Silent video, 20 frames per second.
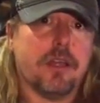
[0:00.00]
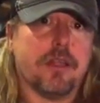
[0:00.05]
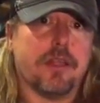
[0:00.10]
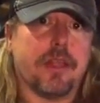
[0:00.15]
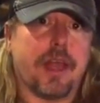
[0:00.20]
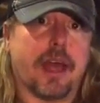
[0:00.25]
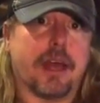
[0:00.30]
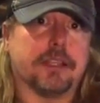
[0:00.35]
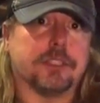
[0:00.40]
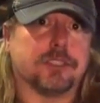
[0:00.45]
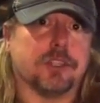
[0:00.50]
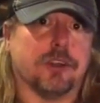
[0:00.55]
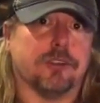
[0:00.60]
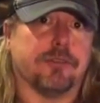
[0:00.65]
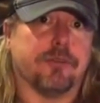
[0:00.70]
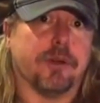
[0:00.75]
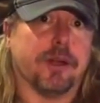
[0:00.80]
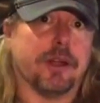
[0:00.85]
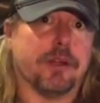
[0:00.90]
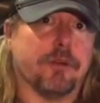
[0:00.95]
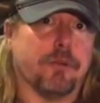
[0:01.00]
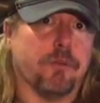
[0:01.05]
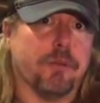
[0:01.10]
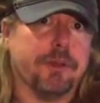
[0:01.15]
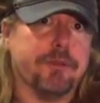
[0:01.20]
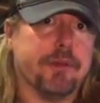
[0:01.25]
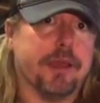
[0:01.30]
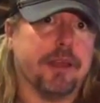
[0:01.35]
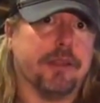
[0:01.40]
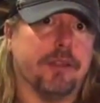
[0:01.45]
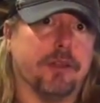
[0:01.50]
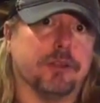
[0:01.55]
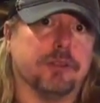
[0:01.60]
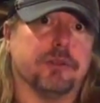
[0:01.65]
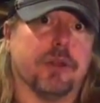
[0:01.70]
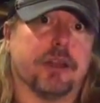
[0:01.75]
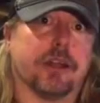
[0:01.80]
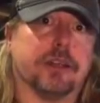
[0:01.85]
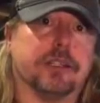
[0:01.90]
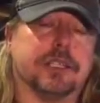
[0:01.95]
that software. We made those
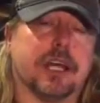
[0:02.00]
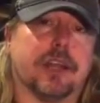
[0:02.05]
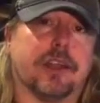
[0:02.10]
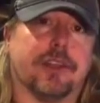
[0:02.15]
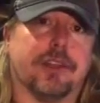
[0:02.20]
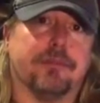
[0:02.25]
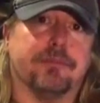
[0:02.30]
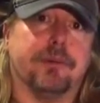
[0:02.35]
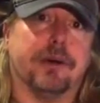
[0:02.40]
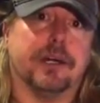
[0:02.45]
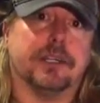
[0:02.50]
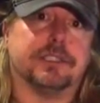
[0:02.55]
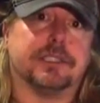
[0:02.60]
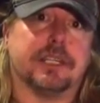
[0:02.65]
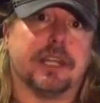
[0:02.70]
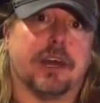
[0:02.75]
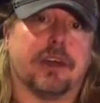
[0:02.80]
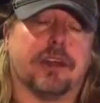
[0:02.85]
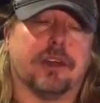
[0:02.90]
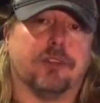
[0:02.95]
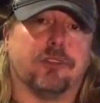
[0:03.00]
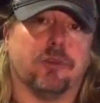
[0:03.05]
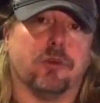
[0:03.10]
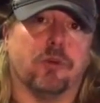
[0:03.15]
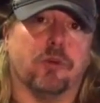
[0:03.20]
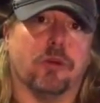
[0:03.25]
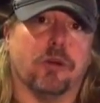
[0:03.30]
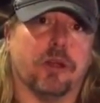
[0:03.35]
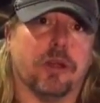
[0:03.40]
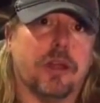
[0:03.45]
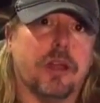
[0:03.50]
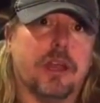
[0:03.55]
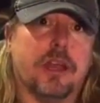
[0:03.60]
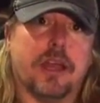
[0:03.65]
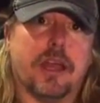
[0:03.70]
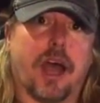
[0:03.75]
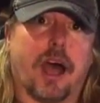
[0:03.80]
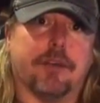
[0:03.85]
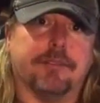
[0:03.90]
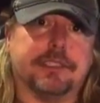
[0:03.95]
records out on the bus and out on tour.
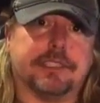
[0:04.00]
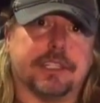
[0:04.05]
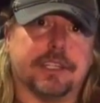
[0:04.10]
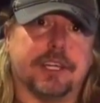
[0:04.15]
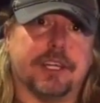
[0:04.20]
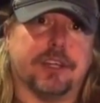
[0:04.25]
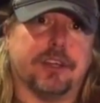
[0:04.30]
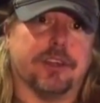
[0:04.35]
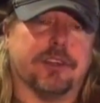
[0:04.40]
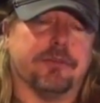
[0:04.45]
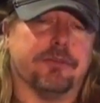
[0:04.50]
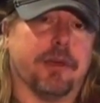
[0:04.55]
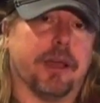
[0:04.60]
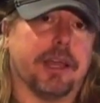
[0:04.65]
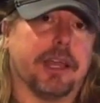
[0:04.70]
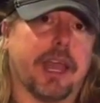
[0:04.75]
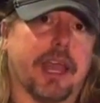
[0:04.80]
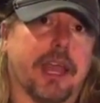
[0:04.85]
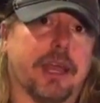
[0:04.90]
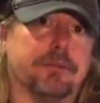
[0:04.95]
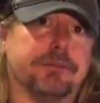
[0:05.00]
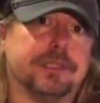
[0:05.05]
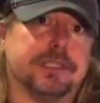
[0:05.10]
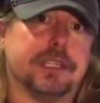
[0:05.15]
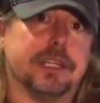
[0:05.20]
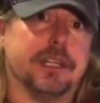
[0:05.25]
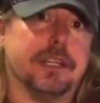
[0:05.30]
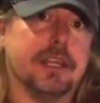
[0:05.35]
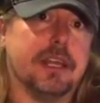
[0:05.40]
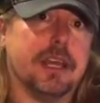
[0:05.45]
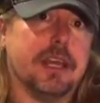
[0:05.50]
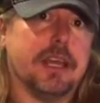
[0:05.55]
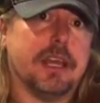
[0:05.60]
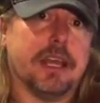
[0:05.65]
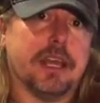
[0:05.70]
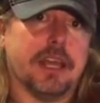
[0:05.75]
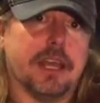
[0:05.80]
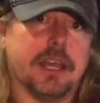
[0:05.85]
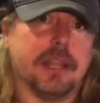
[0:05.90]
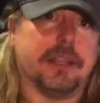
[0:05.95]
Obviously, you couldn't mic amps, and
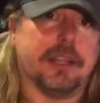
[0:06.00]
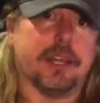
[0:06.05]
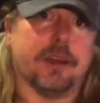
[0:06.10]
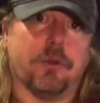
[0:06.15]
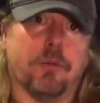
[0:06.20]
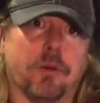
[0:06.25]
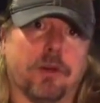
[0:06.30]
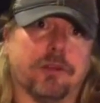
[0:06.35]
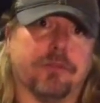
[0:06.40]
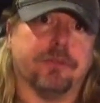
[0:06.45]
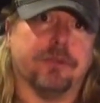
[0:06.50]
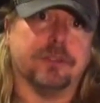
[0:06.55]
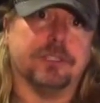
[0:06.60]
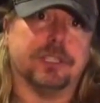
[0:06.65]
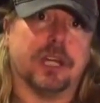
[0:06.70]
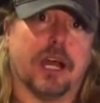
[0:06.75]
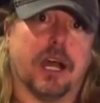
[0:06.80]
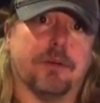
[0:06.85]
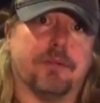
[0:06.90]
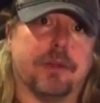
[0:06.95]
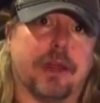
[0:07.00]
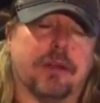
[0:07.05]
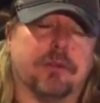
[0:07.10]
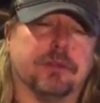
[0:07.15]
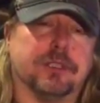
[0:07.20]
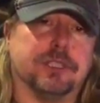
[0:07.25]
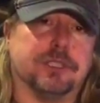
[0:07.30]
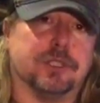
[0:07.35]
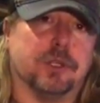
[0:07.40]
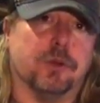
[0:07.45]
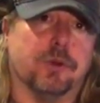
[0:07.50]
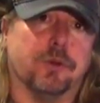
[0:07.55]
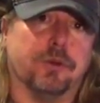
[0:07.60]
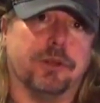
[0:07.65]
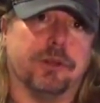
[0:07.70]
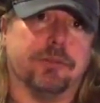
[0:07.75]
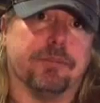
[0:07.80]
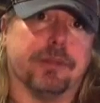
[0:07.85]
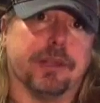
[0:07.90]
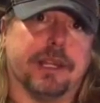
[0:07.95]
it did a wonderful job, and I was
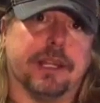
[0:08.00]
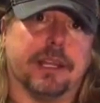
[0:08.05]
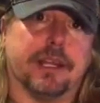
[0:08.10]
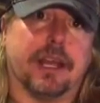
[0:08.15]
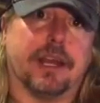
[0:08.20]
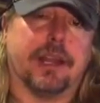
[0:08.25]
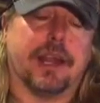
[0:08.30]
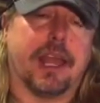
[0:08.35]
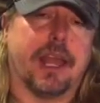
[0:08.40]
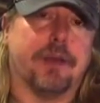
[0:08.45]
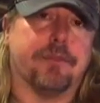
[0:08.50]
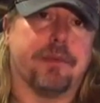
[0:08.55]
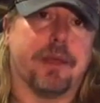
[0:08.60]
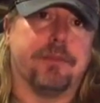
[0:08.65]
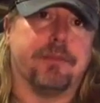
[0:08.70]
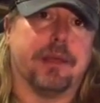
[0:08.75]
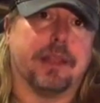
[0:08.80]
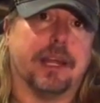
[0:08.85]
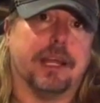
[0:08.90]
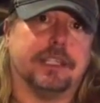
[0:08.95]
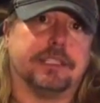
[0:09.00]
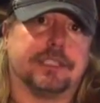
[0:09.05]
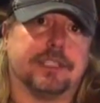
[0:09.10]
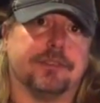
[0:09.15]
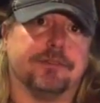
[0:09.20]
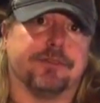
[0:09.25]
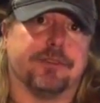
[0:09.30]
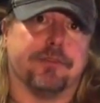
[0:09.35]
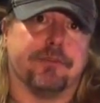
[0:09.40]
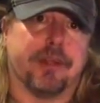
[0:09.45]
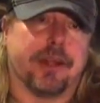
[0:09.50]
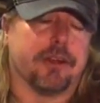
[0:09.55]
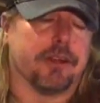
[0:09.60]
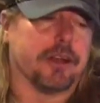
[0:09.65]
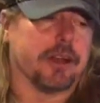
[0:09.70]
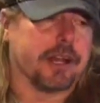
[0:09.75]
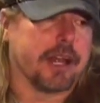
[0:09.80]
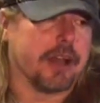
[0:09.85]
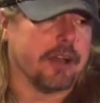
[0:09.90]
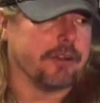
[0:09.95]
sold completely on amp emulation from there
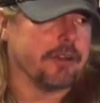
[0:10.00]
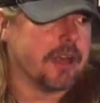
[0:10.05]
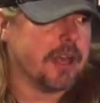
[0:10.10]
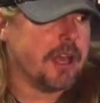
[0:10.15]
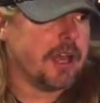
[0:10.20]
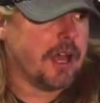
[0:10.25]
on out.